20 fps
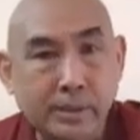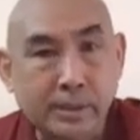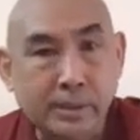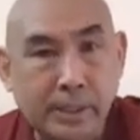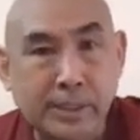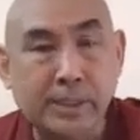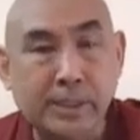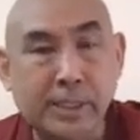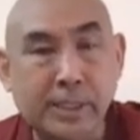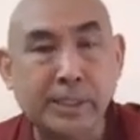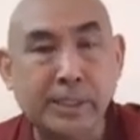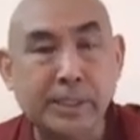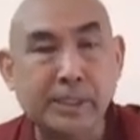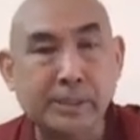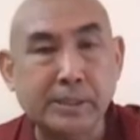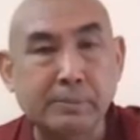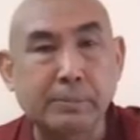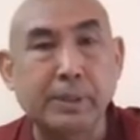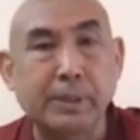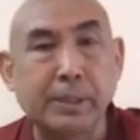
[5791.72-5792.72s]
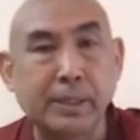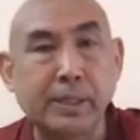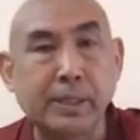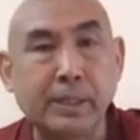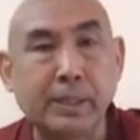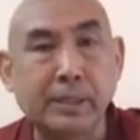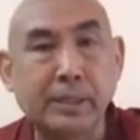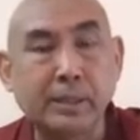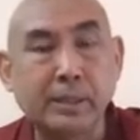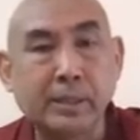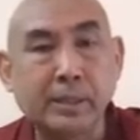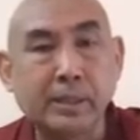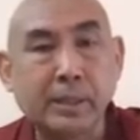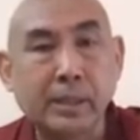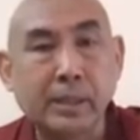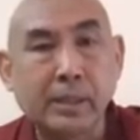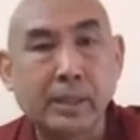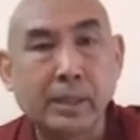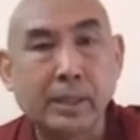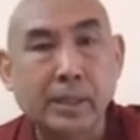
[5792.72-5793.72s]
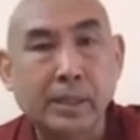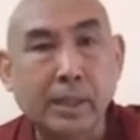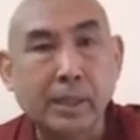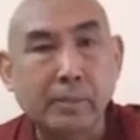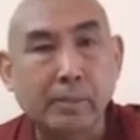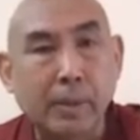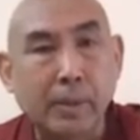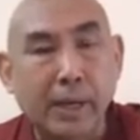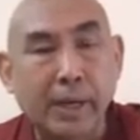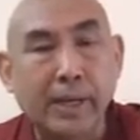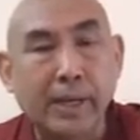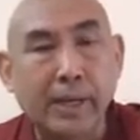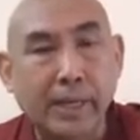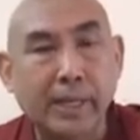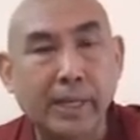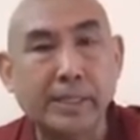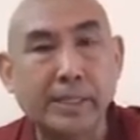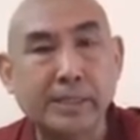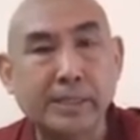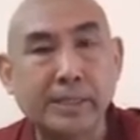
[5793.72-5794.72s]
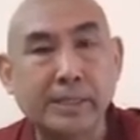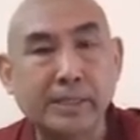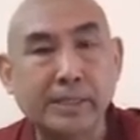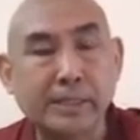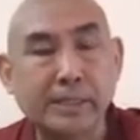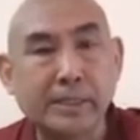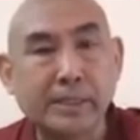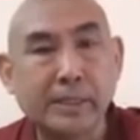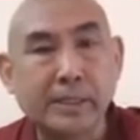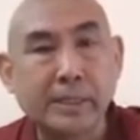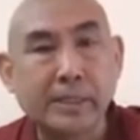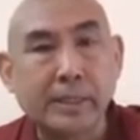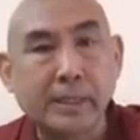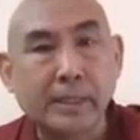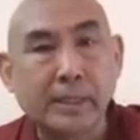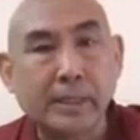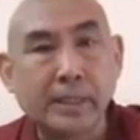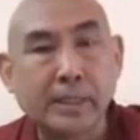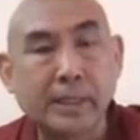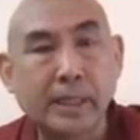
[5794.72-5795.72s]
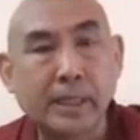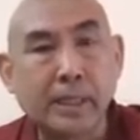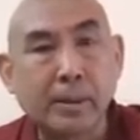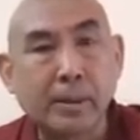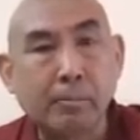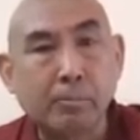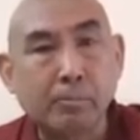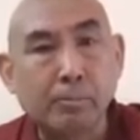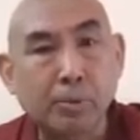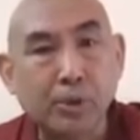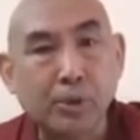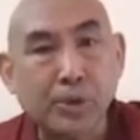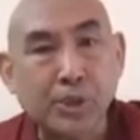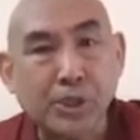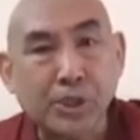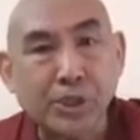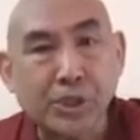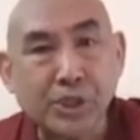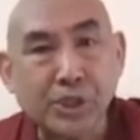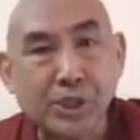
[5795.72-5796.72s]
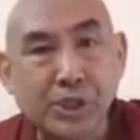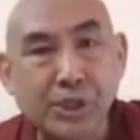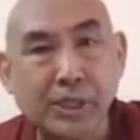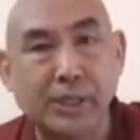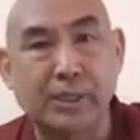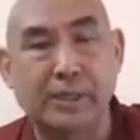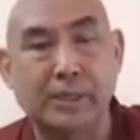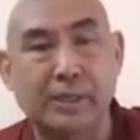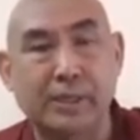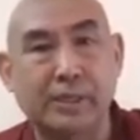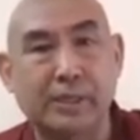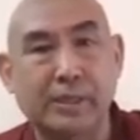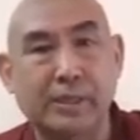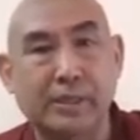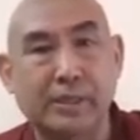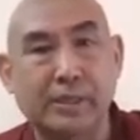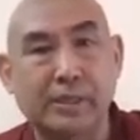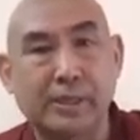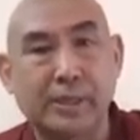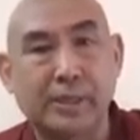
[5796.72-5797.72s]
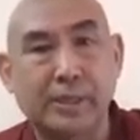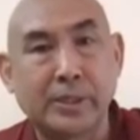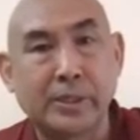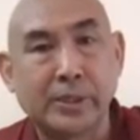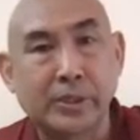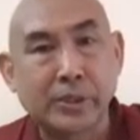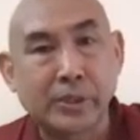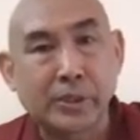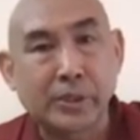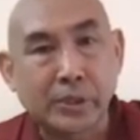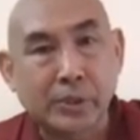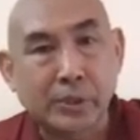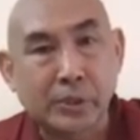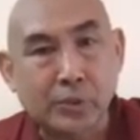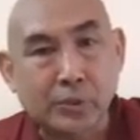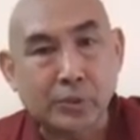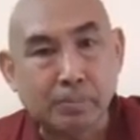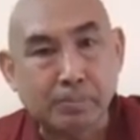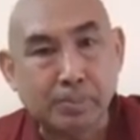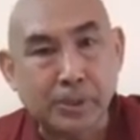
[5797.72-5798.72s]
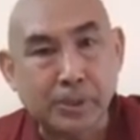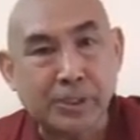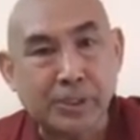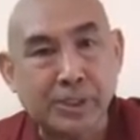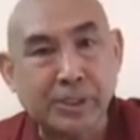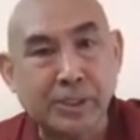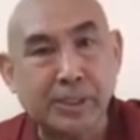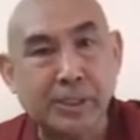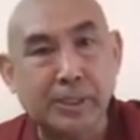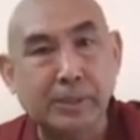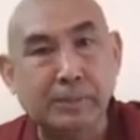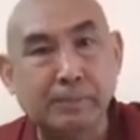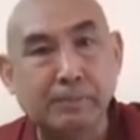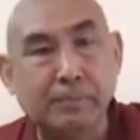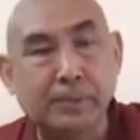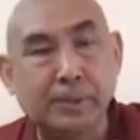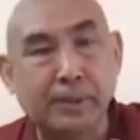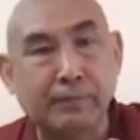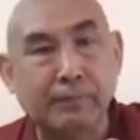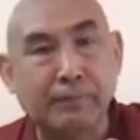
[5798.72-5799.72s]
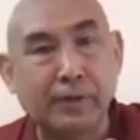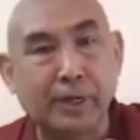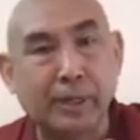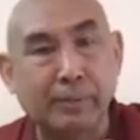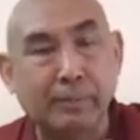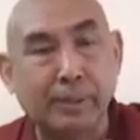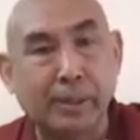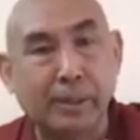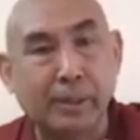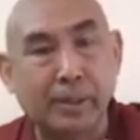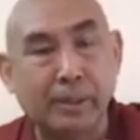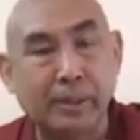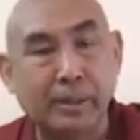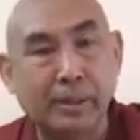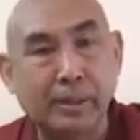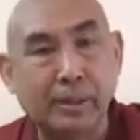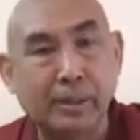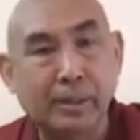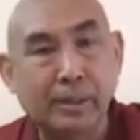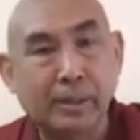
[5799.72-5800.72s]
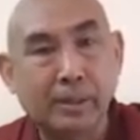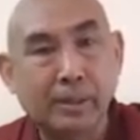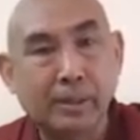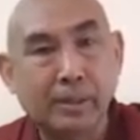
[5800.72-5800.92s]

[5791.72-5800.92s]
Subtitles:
This nature is meaning the mind has the potential to perceive the phenomena,